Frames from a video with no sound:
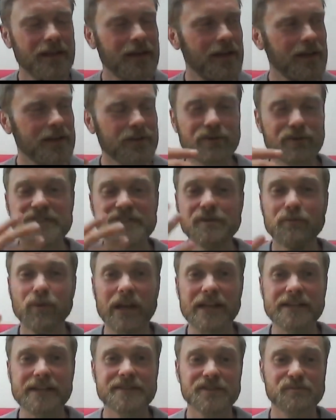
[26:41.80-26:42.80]
Chrissy
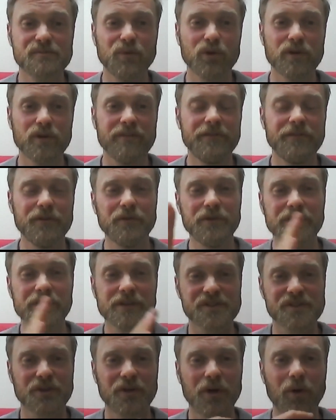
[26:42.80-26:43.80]
Wellington's book a few
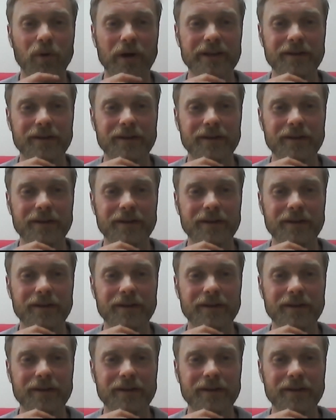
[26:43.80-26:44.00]
years ago,